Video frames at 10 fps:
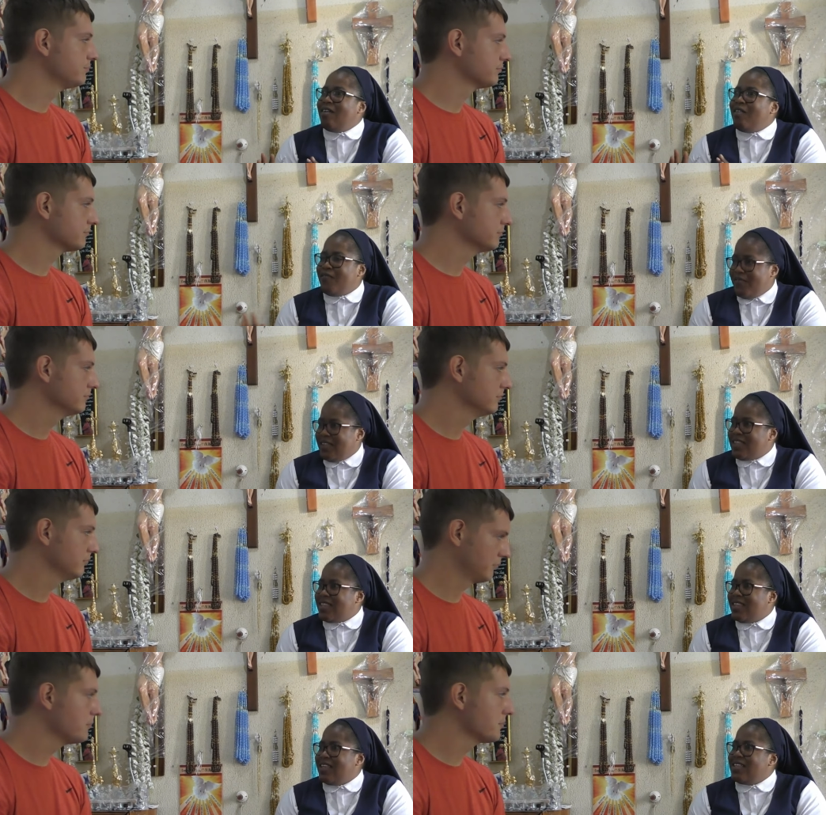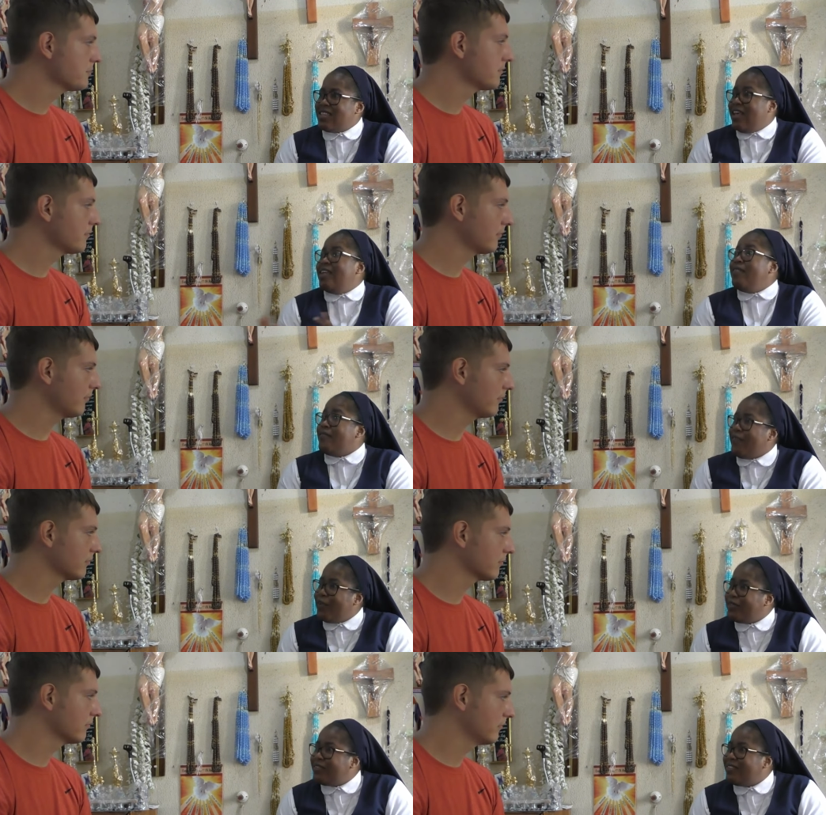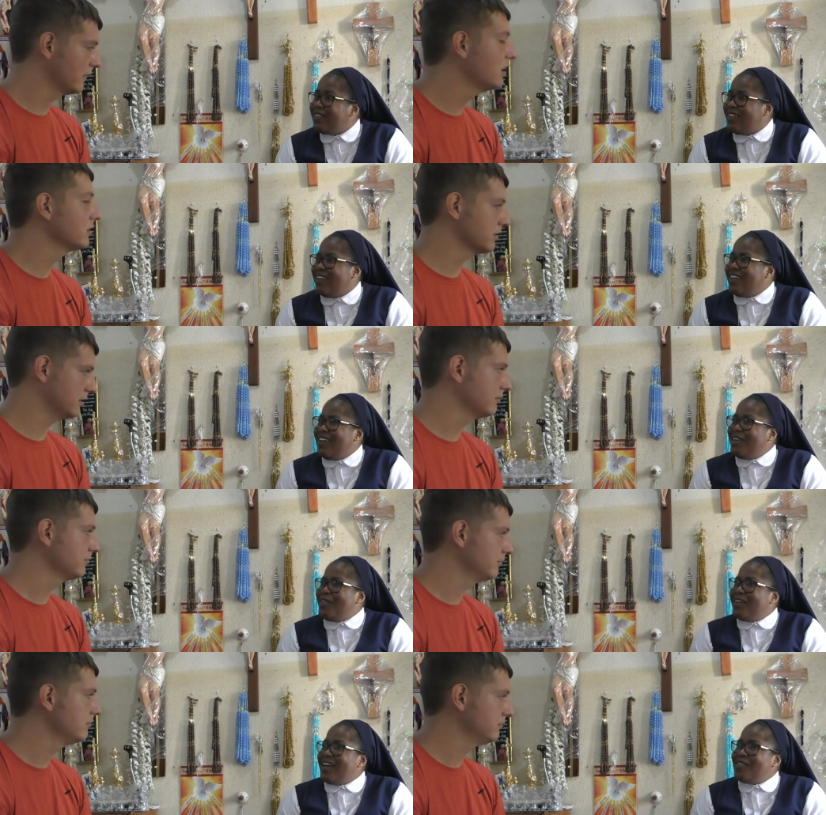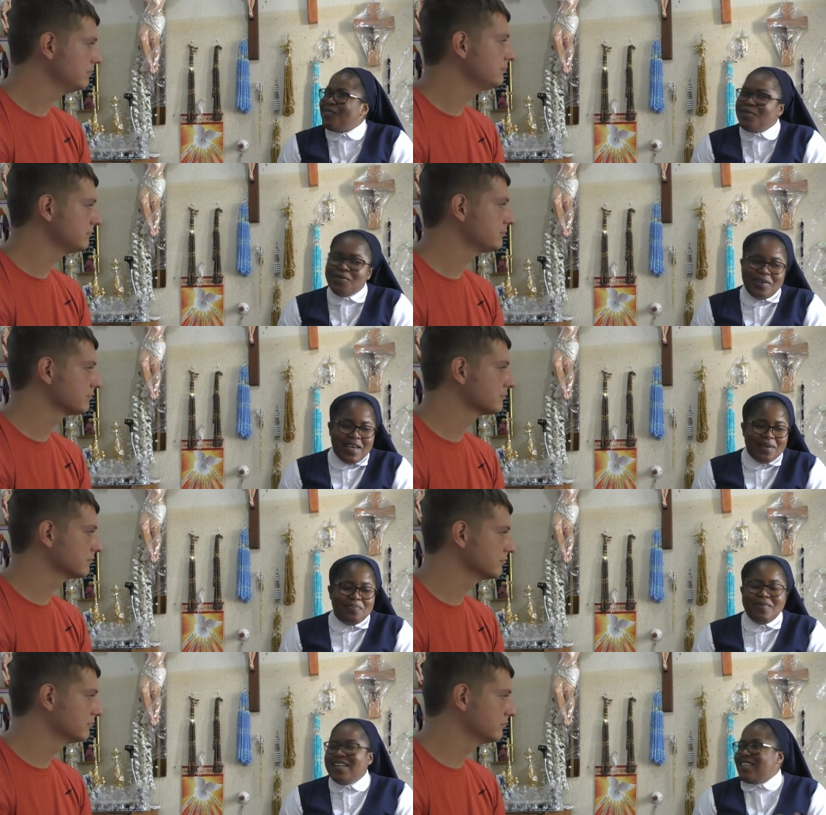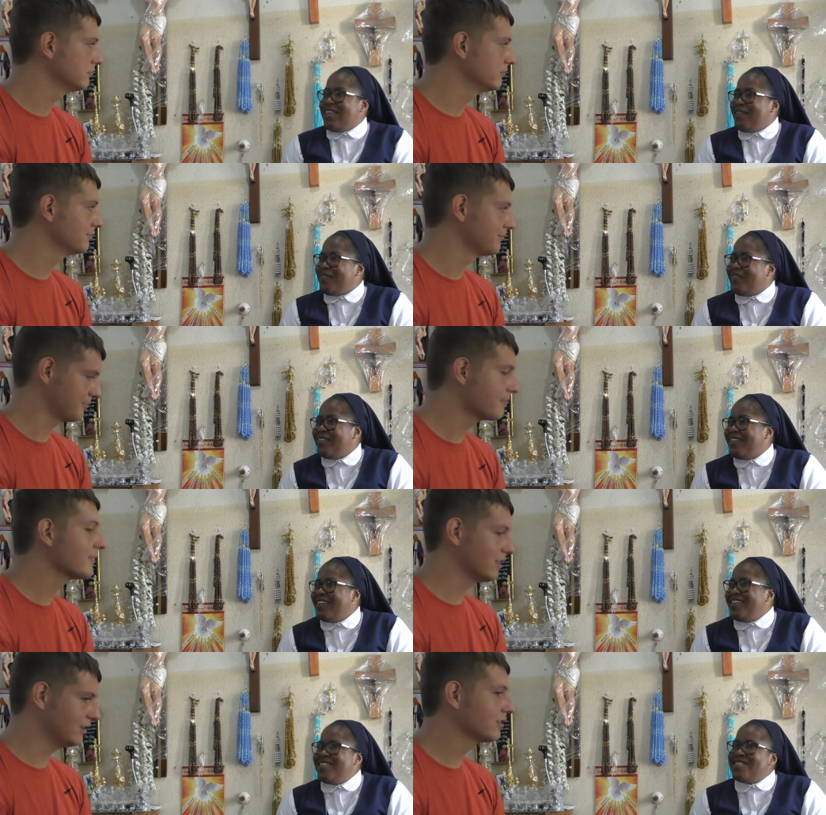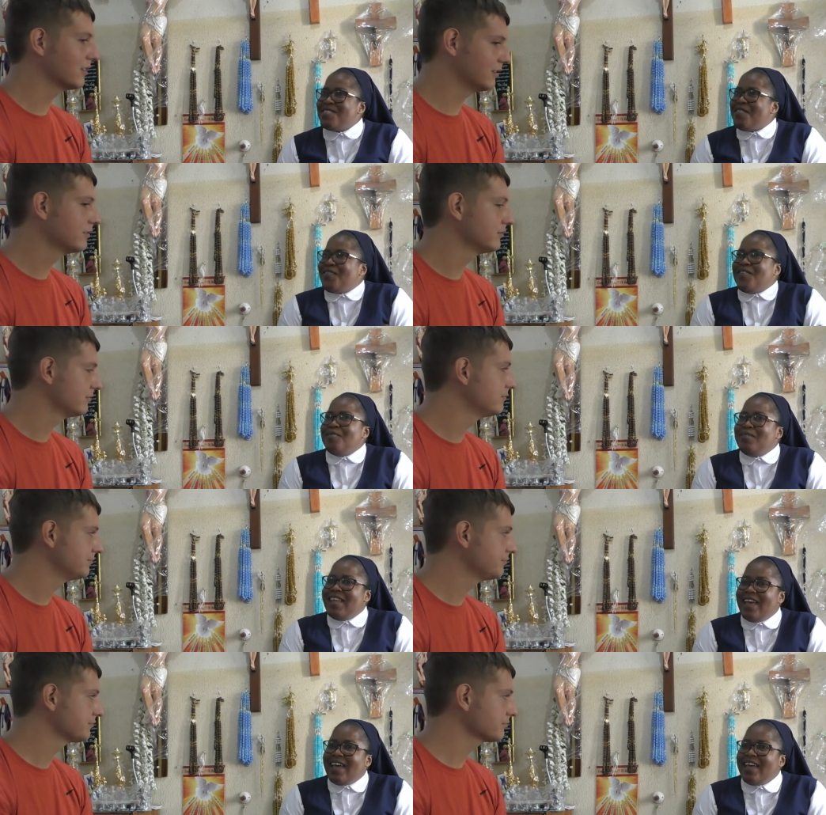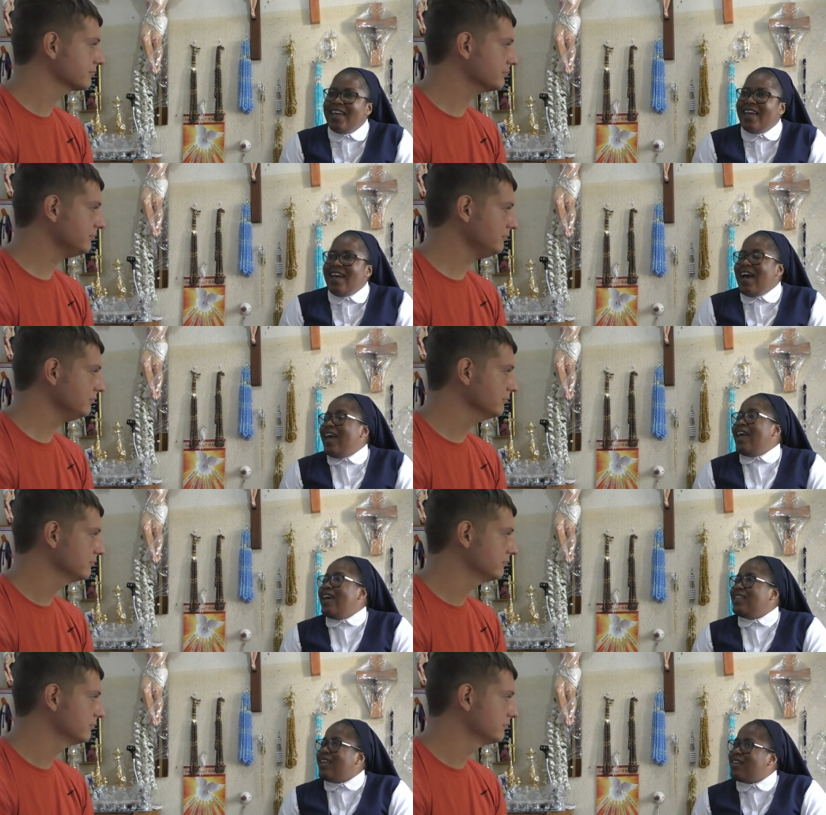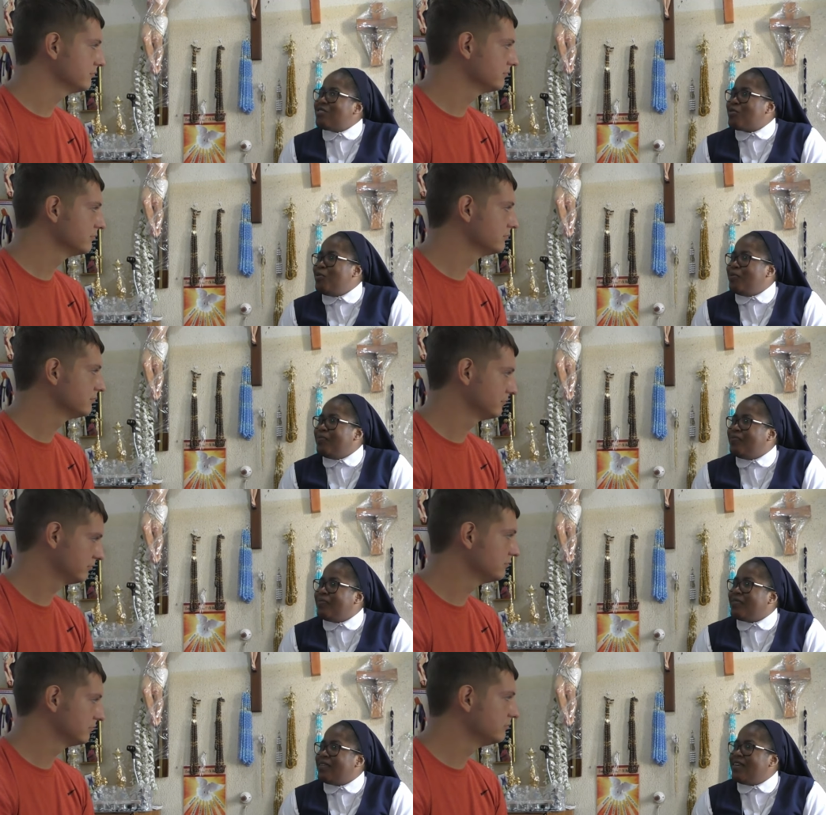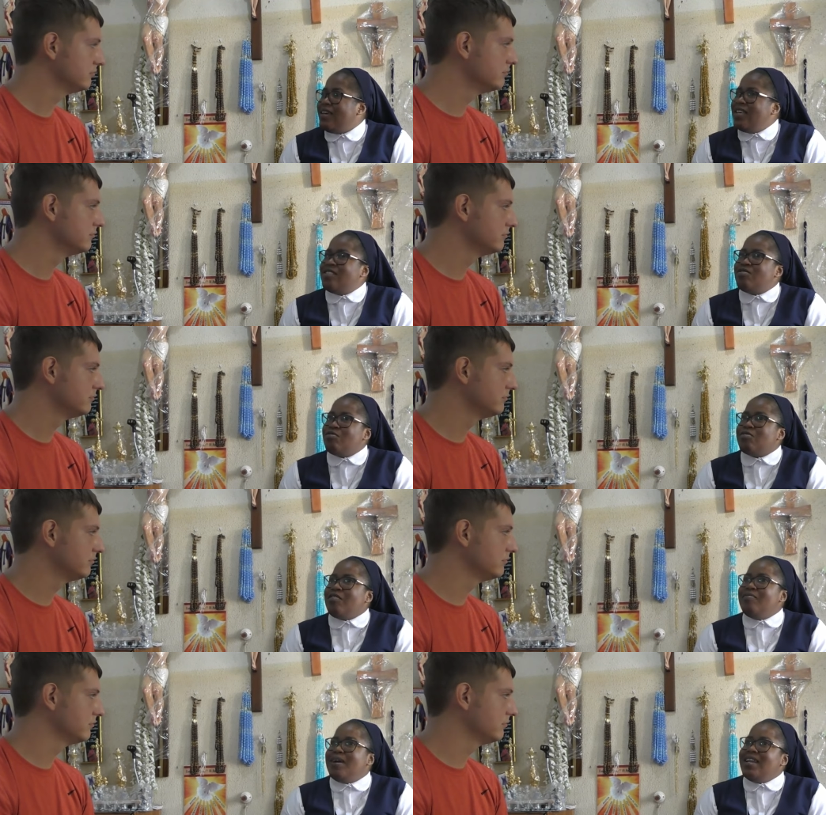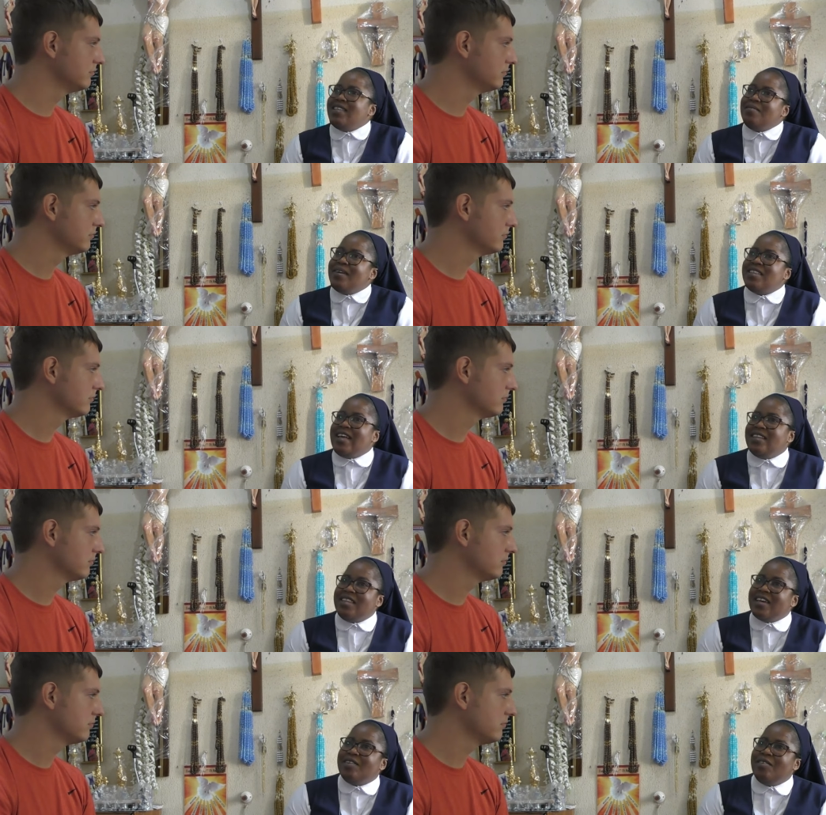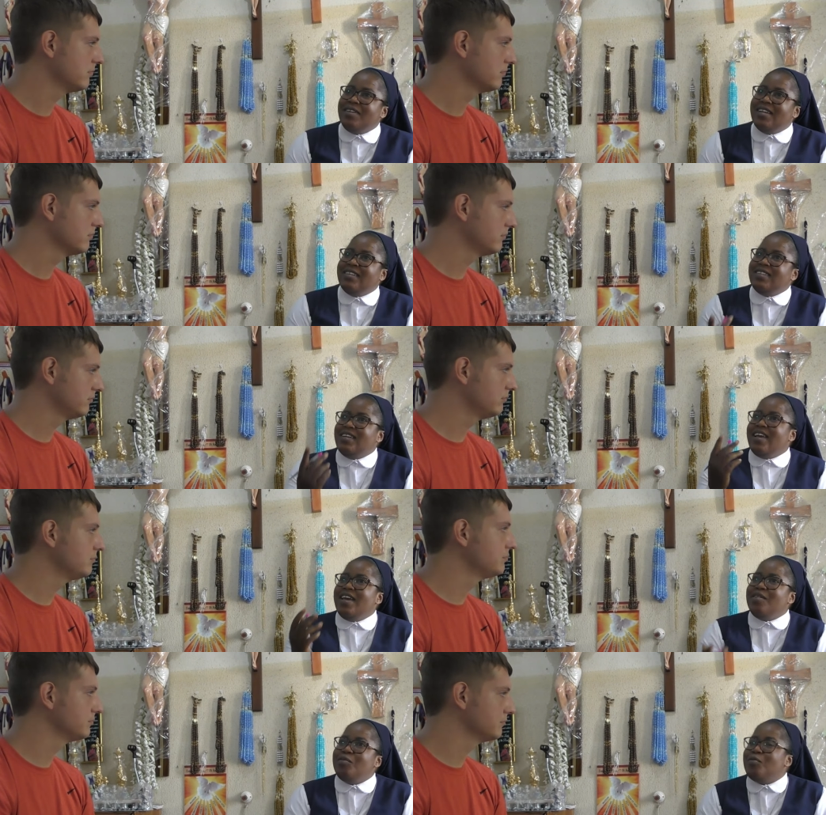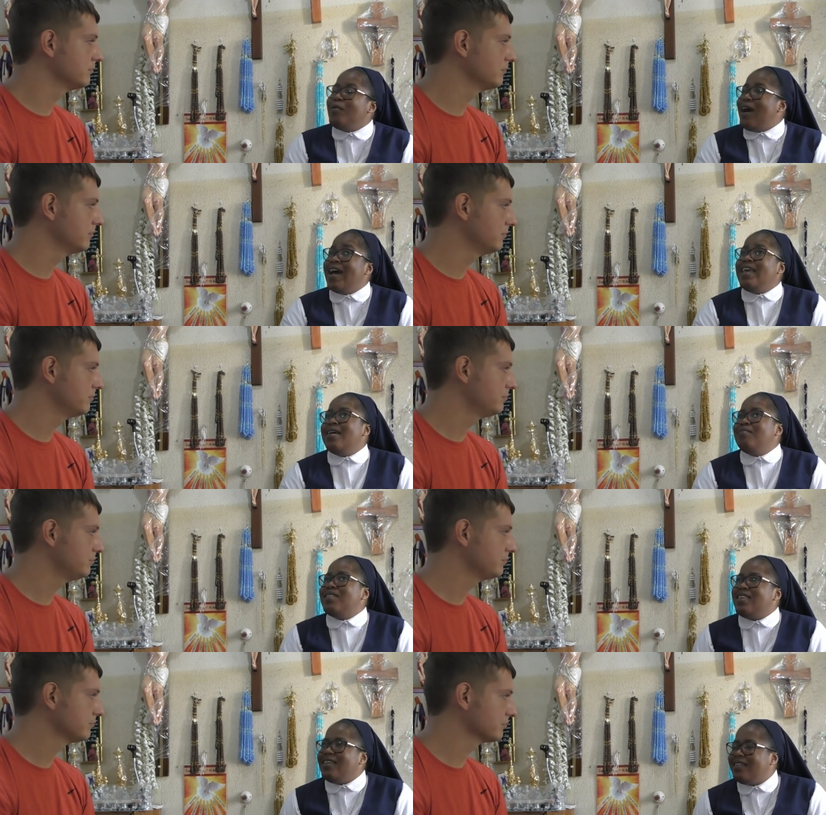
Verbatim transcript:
Speaker 1: office selling phone in order to help myself. Okay. So from there, I enter school, Institute of Management and Technology, IMT.